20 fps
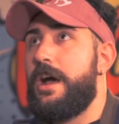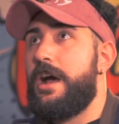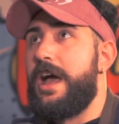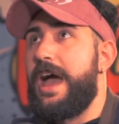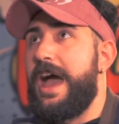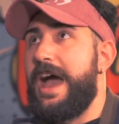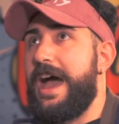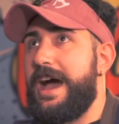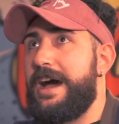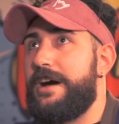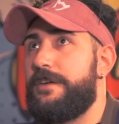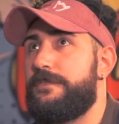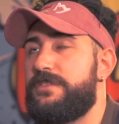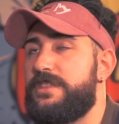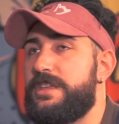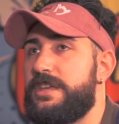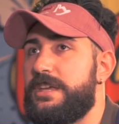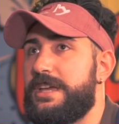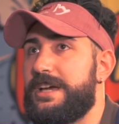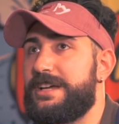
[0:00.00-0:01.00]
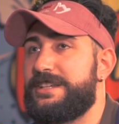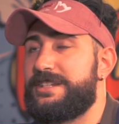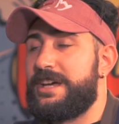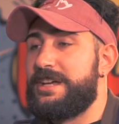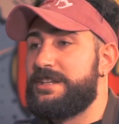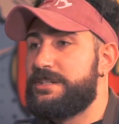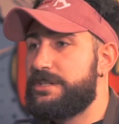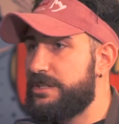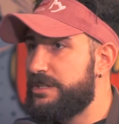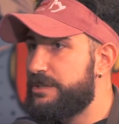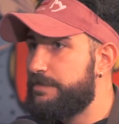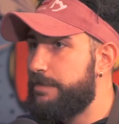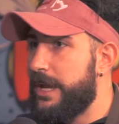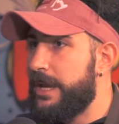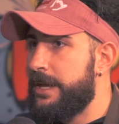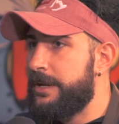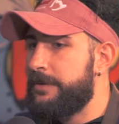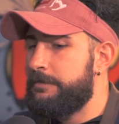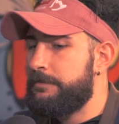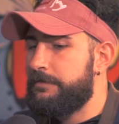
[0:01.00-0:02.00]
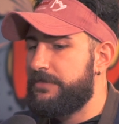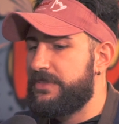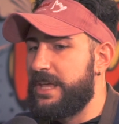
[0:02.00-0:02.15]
have the attention span